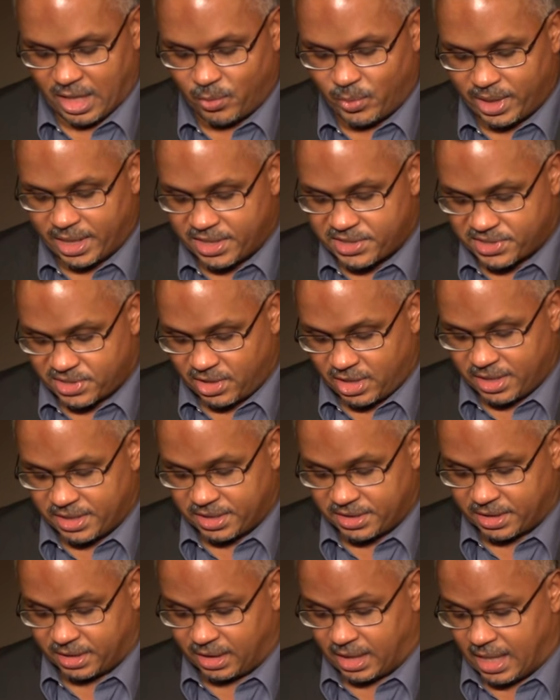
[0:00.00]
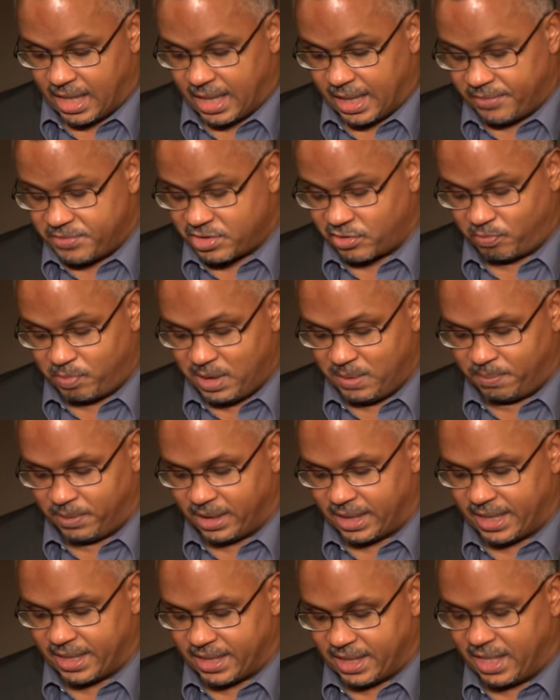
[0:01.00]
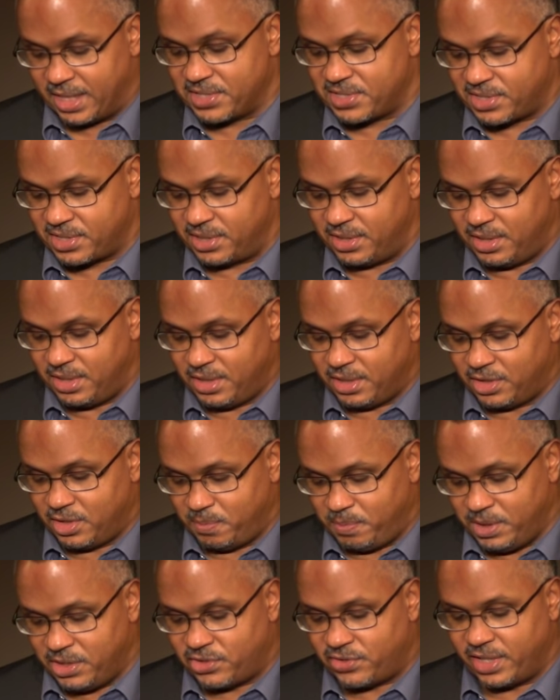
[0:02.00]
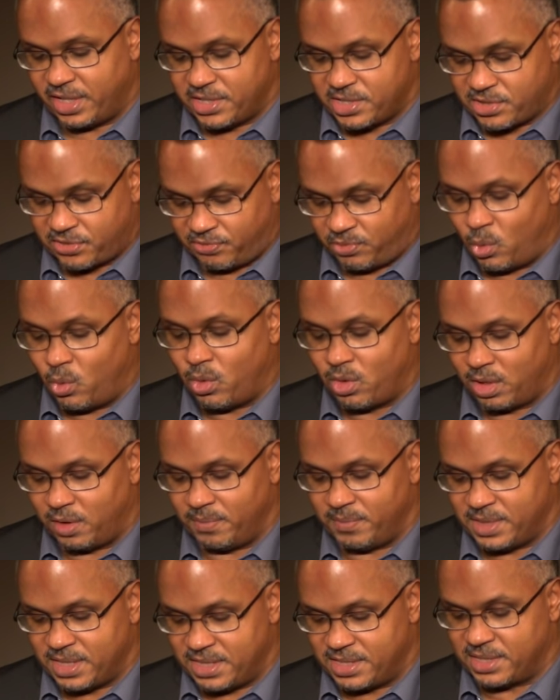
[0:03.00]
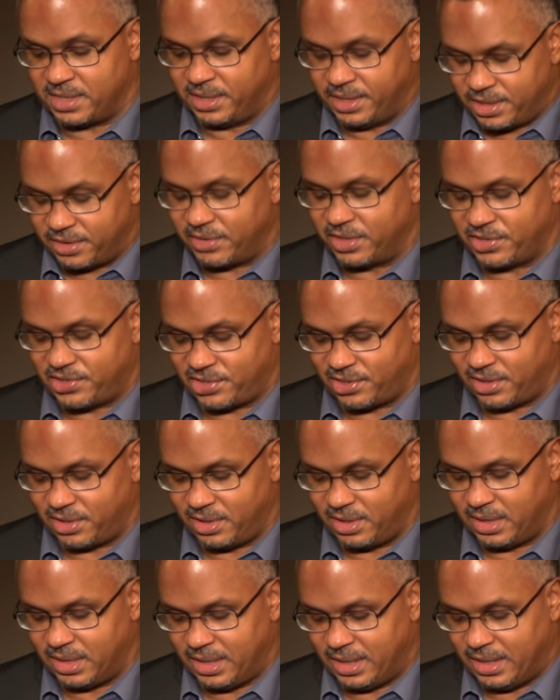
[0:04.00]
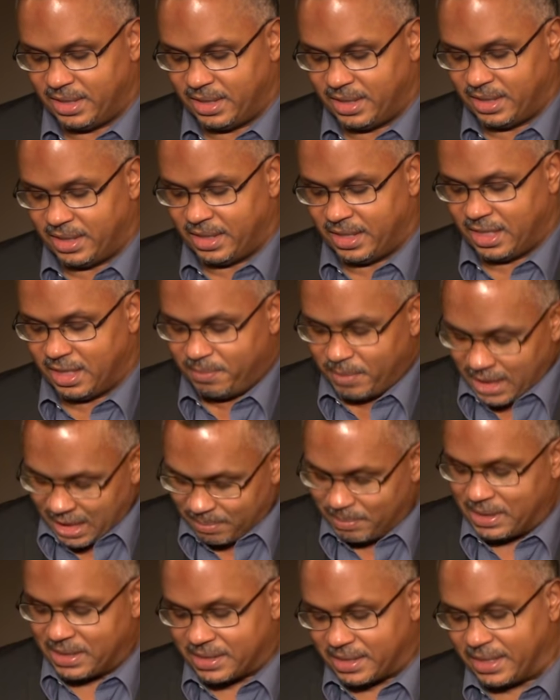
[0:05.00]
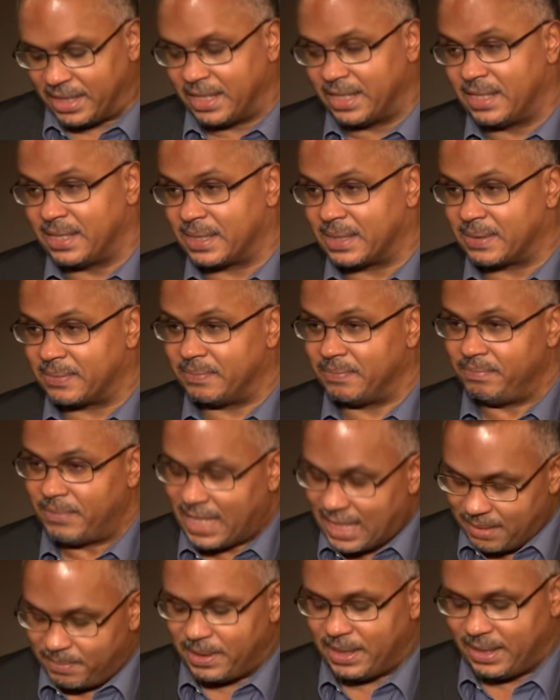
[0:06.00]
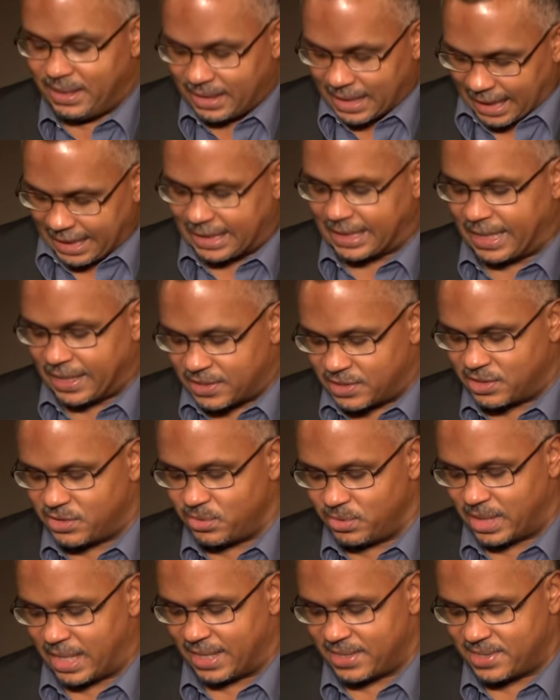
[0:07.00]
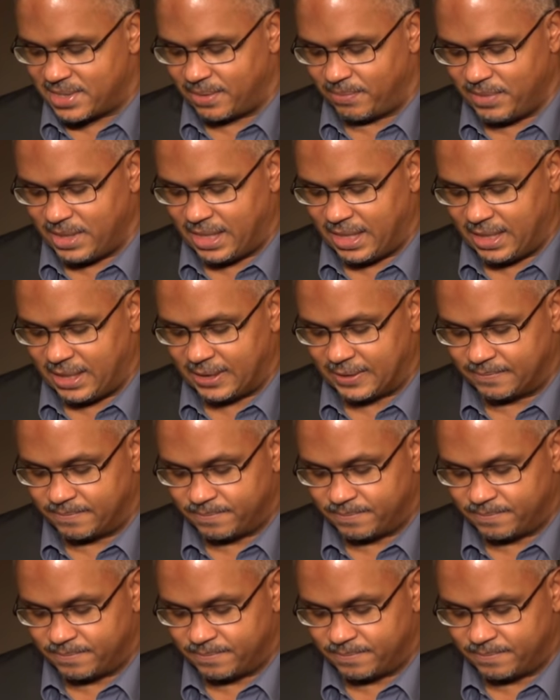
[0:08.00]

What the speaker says: And when I saw that the lives of people like us could be transformed into literature, it made me think, maybe I'd like to do that someday.